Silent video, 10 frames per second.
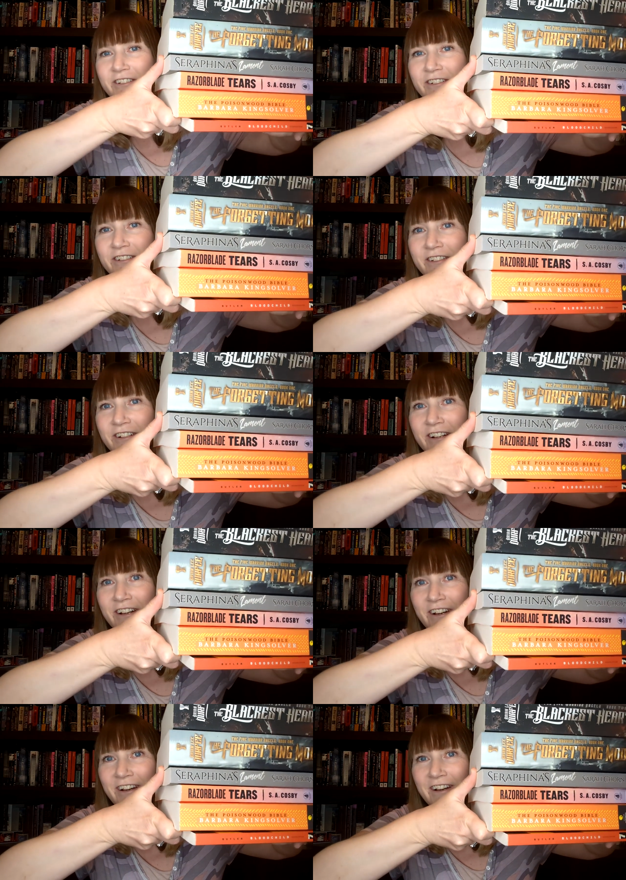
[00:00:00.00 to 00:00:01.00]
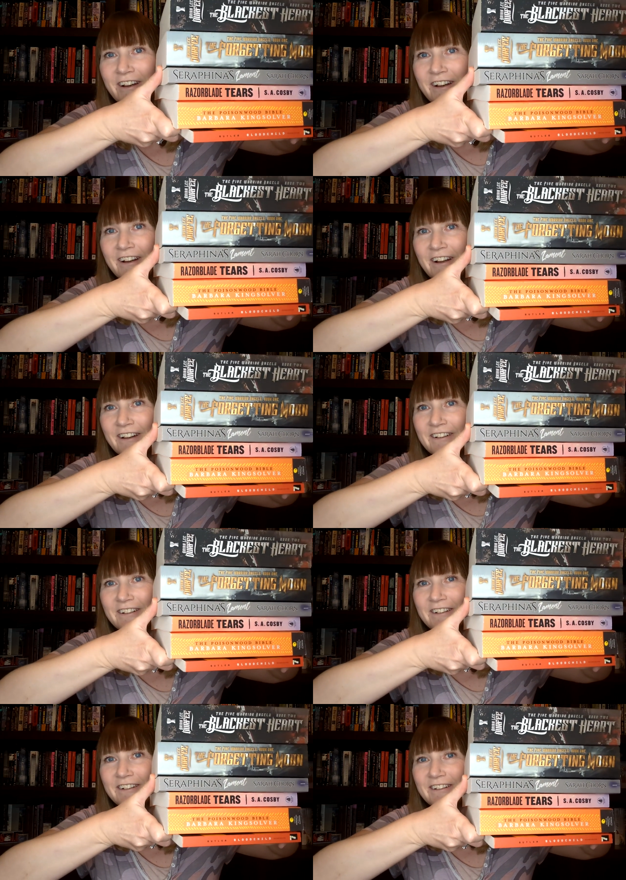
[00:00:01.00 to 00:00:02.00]

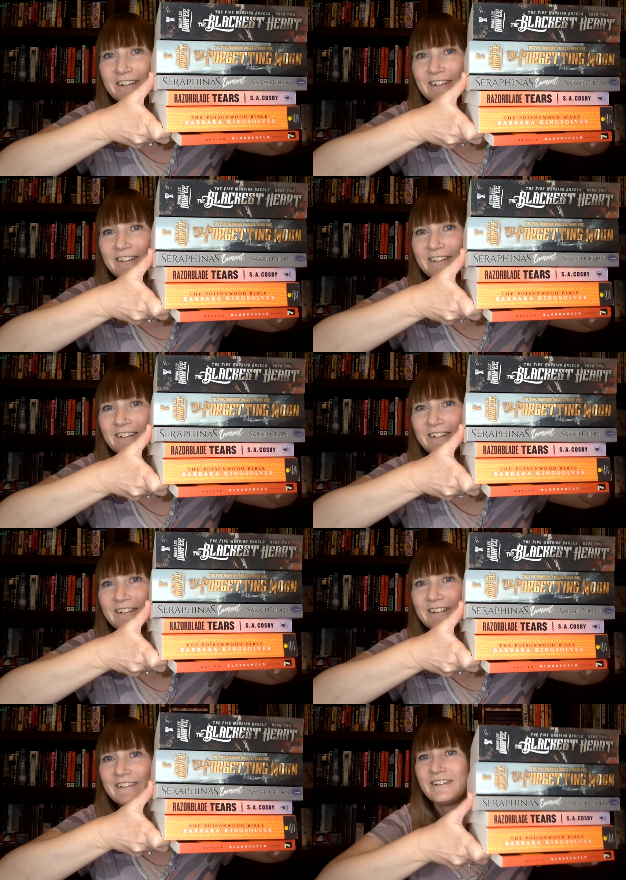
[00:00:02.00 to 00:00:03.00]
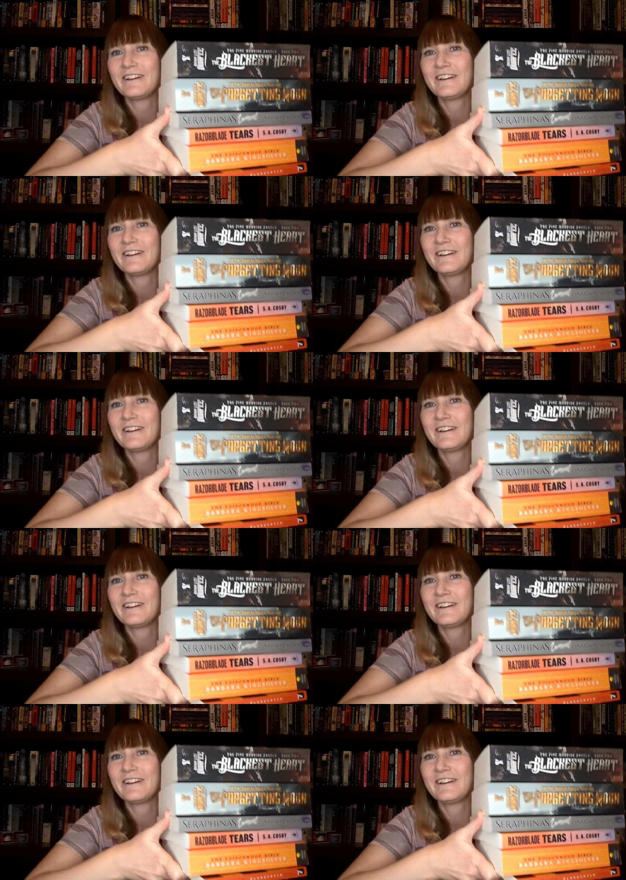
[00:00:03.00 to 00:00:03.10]
(silence)